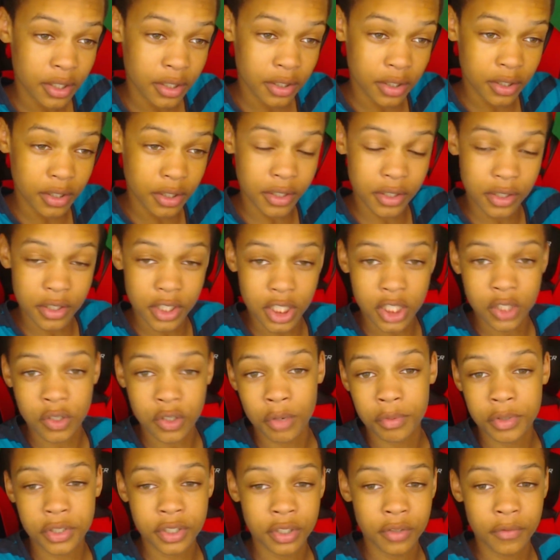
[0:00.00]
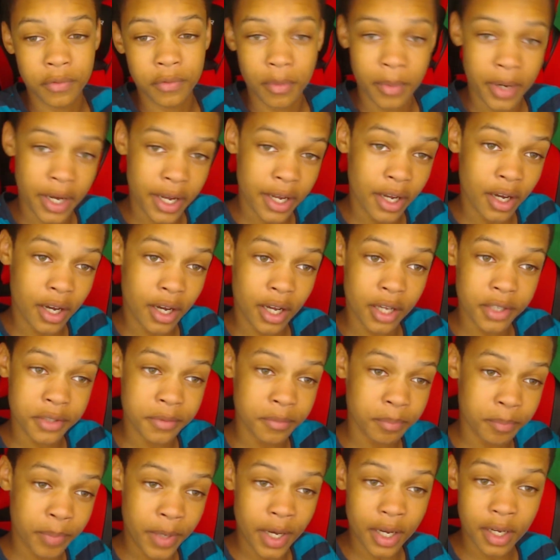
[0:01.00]
in the description for my uh,
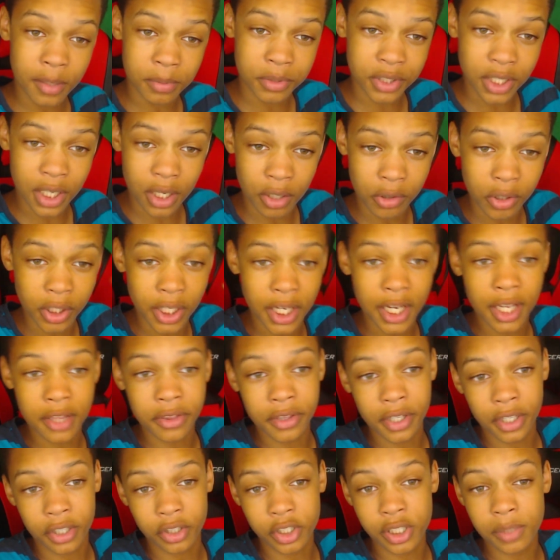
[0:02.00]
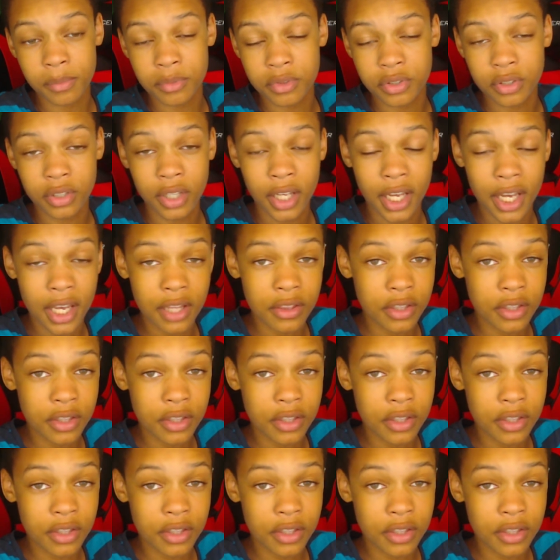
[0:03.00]
backup channel and the Gleam and the